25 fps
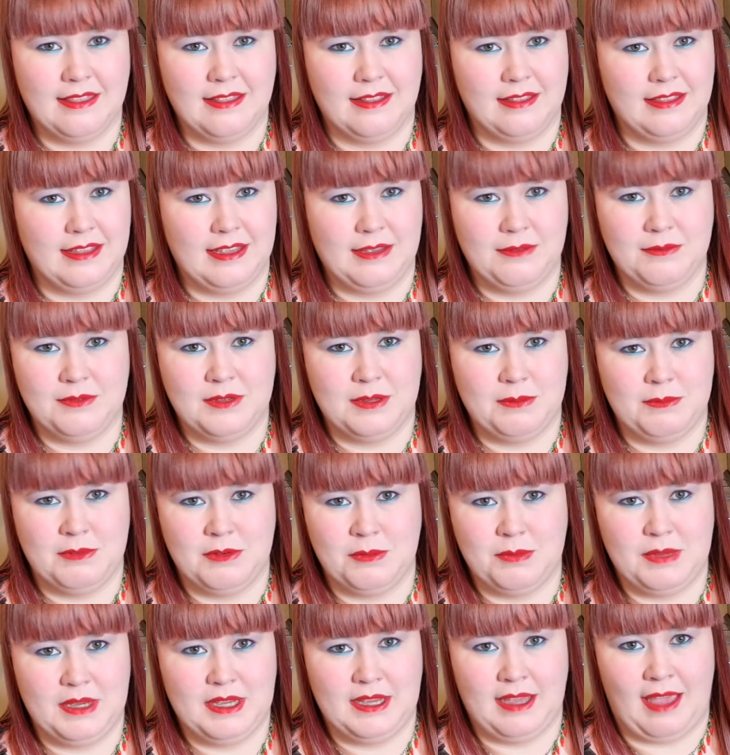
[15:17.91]
The leaves seem
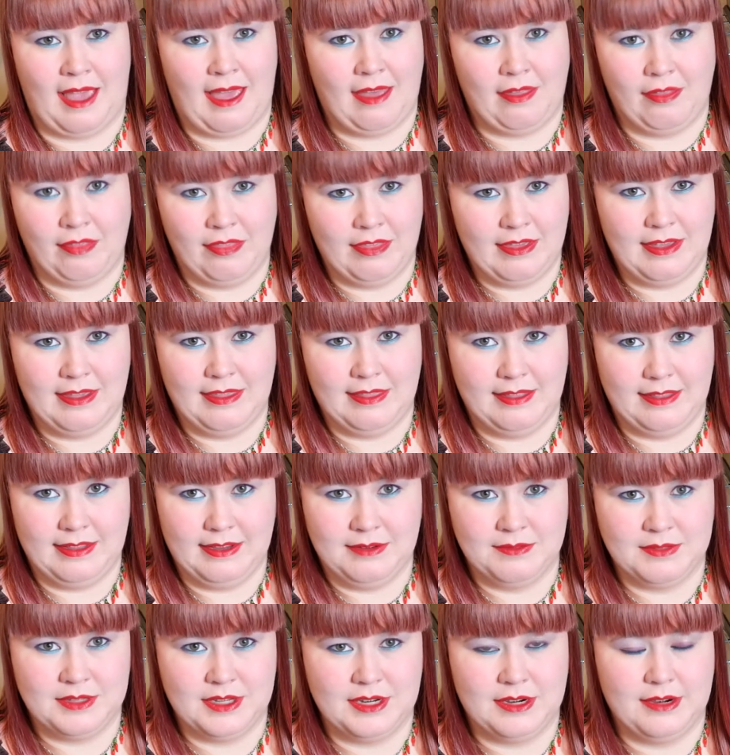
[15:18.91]
to be healthy, the
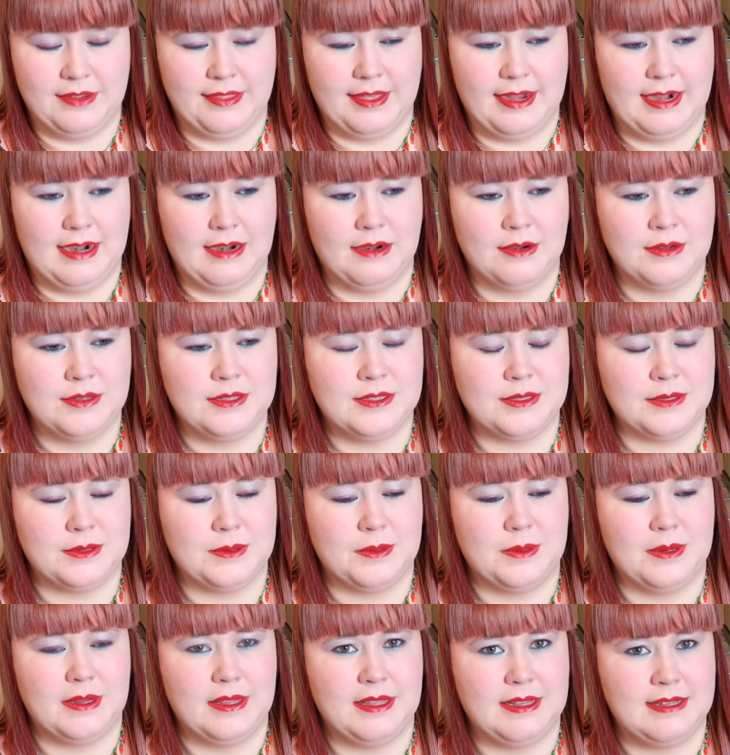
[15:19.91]
leaves that are there,
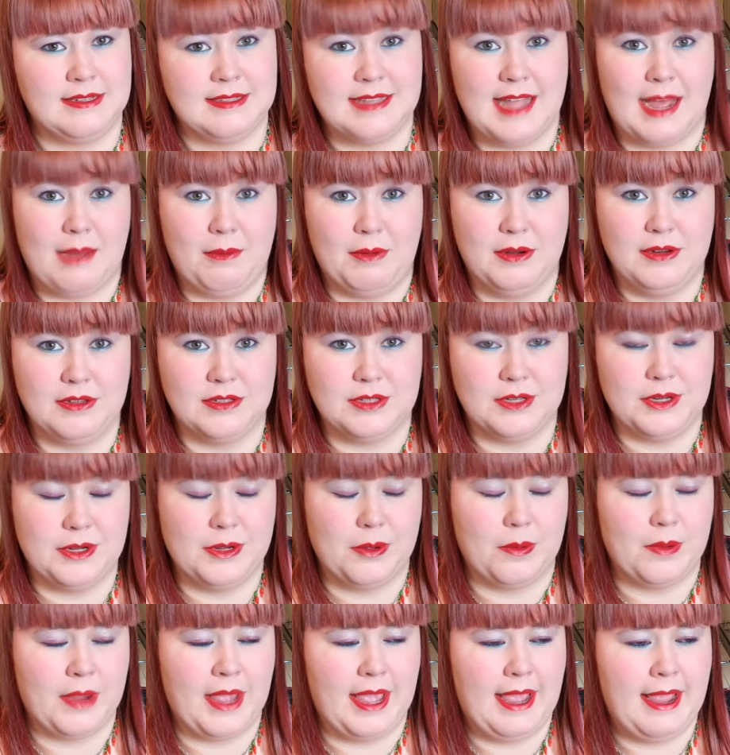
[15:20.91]
so at least that one's
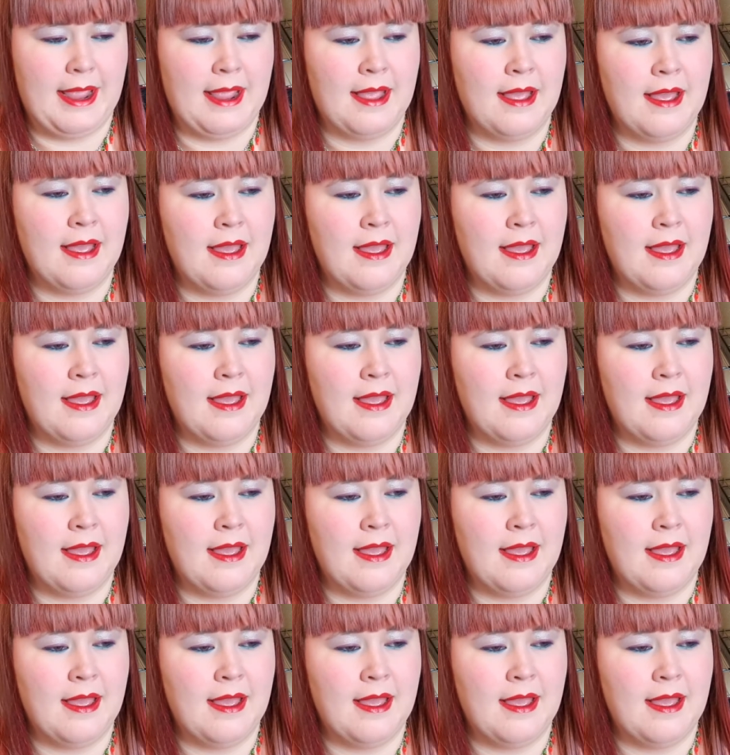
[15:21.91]
doing okay.